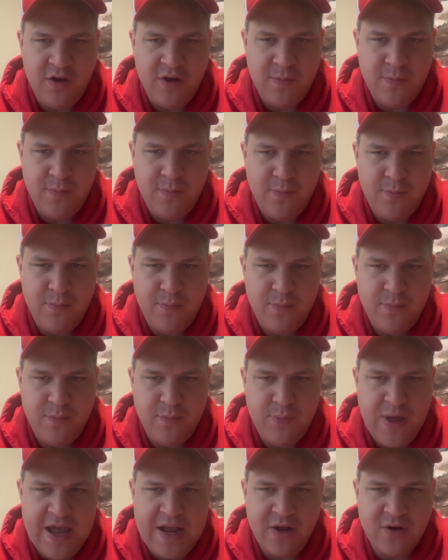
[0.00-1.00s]
The
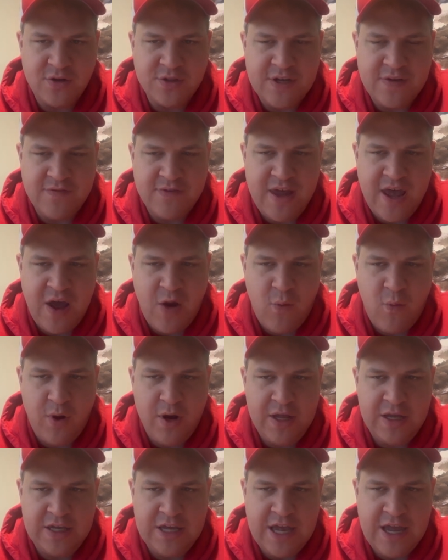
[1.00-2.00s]
Bengals have not
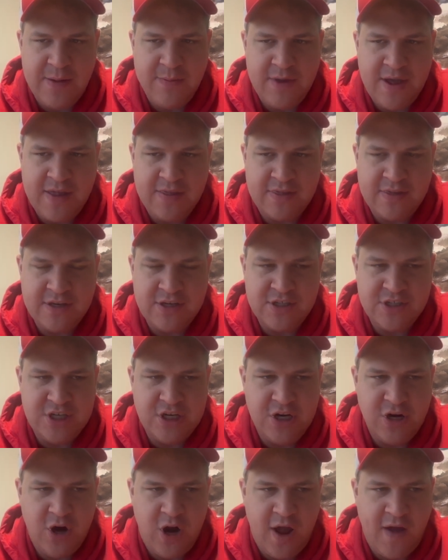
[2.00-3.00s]
won a game yet this
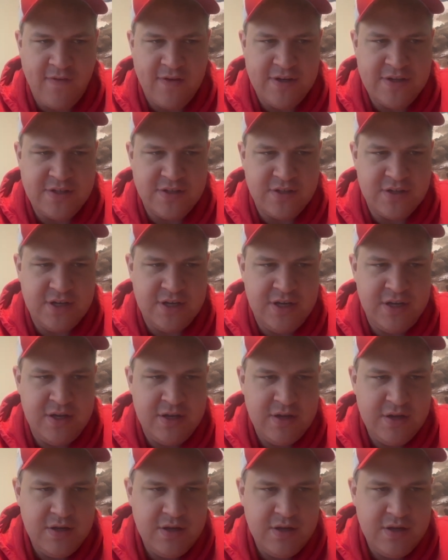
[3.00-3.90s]
year, obviously.